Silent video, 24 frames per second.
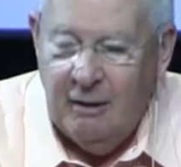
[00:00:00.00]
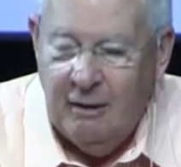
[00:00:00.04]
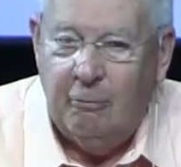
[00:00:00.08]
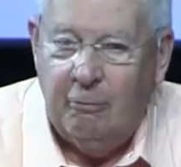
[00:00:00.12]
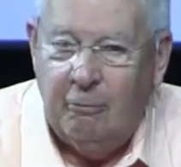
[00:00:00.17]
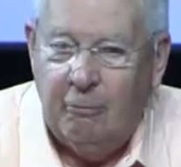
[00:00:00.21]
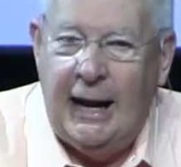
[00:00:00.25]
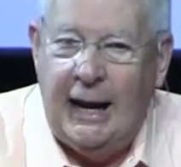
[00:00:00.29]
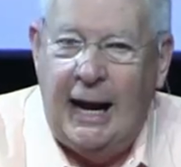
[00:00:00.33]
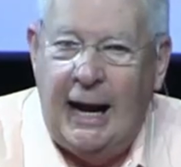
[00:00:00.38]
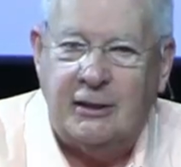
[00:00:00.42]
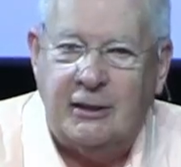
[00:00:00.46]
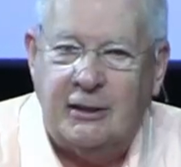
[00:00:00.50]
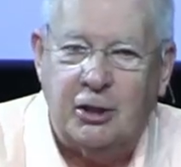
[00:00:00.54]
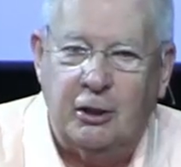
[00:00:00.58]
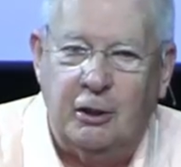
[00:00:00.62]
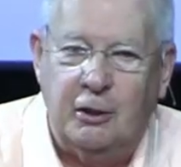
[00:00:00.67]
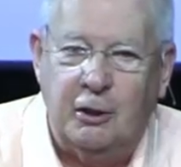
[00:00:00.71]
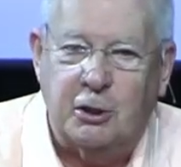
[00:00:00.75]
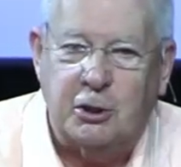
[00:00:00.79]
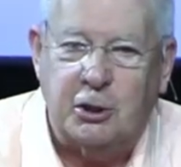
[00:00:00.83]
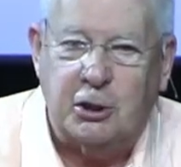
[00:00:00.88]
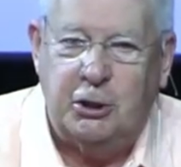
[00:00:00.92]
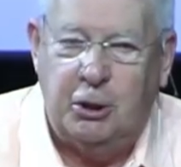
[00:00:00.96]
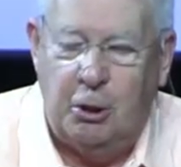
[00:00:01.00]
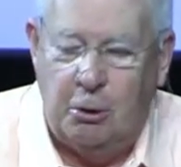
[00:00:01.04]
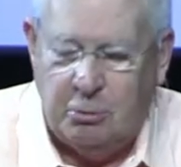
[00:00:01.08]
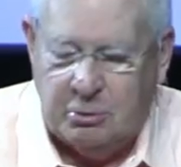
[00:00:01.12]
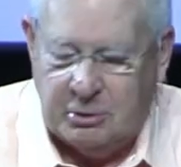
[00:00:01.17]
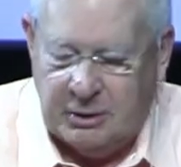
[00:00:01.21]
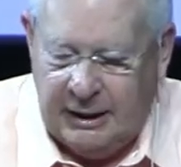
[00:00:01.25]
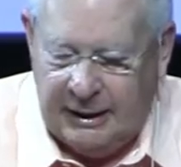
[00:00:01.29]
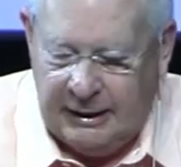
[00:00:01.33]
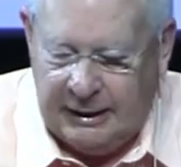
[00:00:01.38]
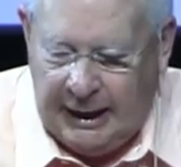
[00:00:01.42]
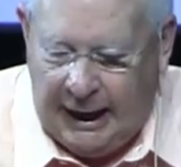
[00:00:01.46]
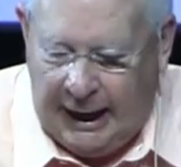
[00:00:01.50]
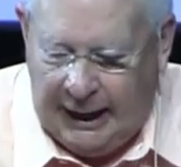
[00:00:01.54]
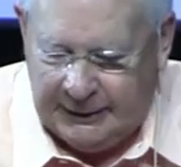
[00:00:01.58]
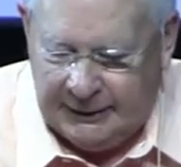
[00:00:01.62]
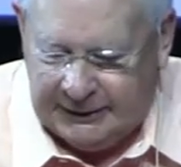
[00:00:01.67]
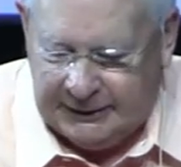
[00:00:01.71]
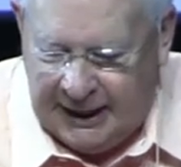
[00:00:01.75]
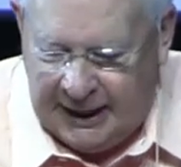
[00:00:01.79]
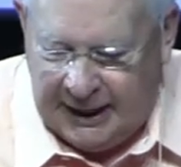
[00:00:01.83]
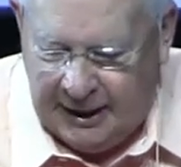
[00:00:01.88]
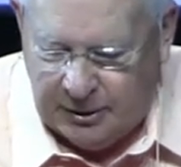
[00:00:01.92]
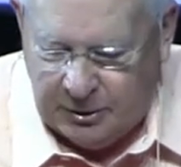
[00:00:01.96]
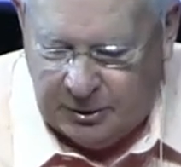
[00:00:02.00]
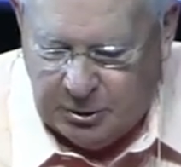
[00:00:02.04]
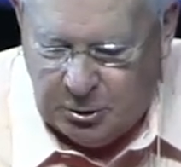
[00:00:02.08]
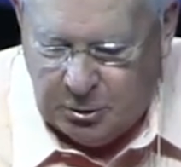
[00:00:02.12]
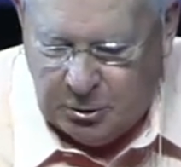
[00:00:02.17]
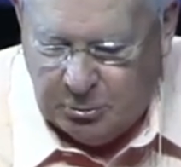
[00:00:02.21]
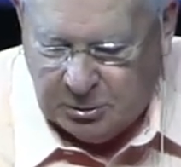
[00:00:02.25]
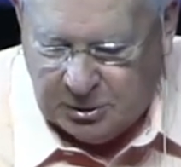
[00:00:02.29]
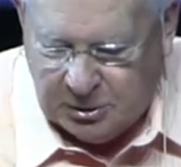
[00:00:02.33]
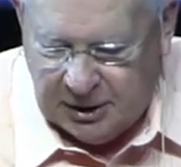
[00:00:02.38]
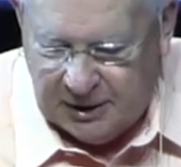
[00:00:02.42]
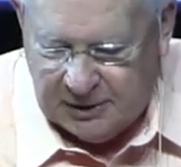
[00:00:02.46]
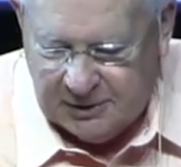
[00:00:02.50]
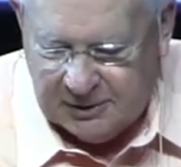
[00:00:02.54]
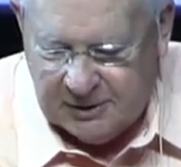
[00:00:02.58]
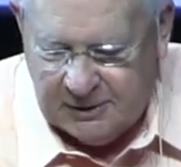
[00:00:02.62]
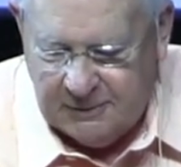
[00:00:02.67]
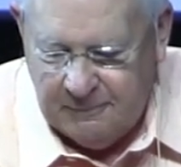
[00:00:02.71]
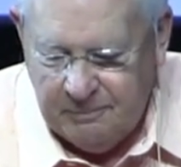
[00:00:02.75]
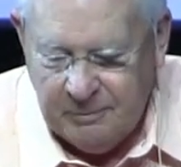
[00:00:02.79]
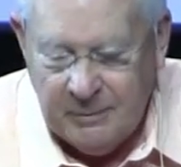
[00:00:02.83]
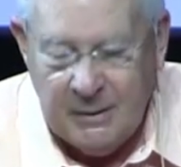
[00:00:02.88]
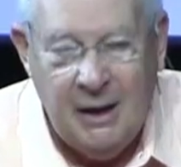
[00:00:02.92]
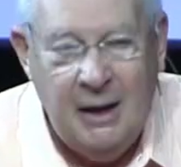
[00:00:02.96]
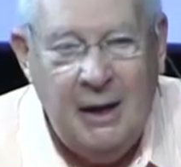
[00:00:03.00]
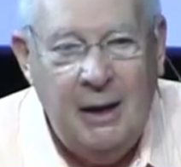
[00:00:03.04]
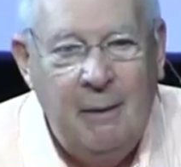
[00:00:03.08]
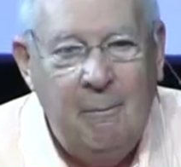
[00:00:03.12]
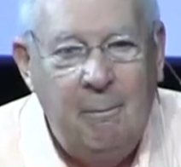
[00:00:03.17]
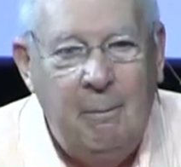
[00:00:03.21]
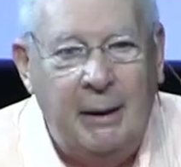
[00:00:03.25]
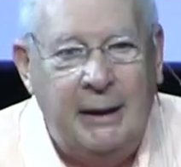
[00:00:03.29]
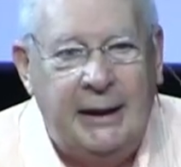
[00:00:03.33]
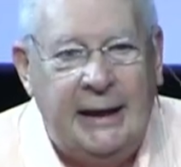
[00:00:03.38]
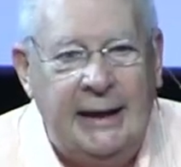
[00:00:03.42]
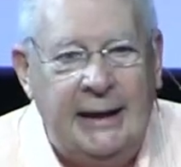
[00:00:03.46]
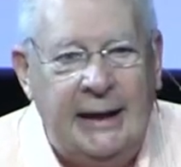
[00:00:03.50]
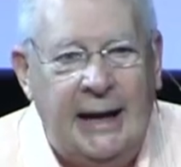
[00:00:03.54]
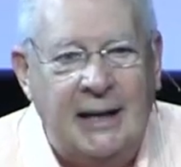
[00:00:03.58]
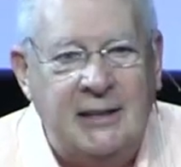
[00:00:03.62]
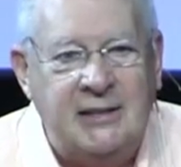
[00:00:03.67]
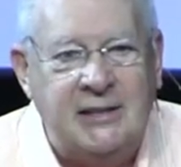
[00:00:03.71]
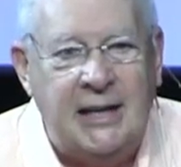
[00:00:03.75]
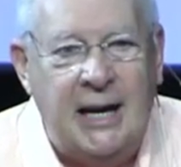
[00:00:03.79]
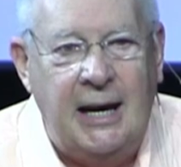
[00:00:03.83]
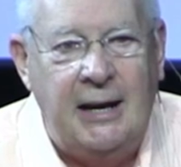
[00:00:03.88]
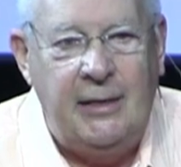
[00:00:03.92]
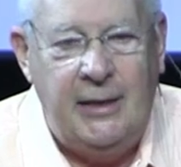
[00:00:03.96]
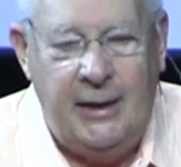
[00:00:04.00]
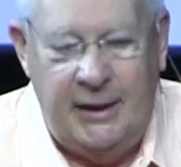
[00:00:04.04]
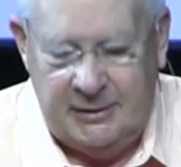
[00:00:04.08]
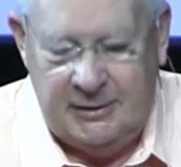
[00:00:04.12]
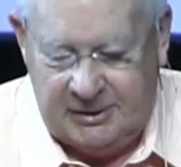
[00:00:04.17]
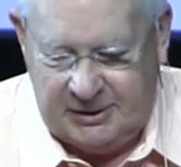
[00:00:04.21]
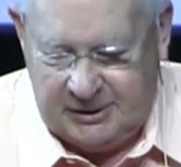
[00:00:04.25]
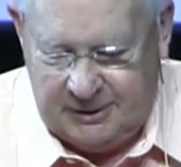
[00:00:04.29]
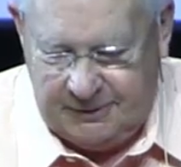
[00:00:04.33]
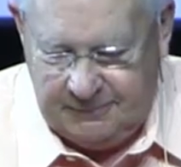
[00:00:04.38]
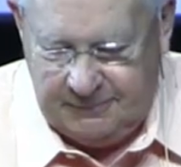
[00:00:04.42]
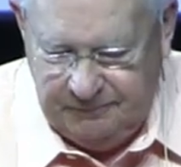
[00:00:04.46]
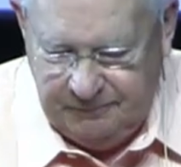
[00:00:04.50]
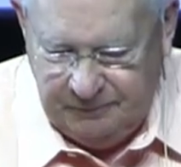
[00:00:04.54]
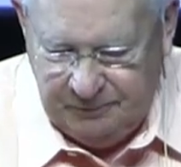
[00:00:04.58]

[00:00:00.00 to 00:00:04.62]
where that's an excuse that God can't use us. But can I say this?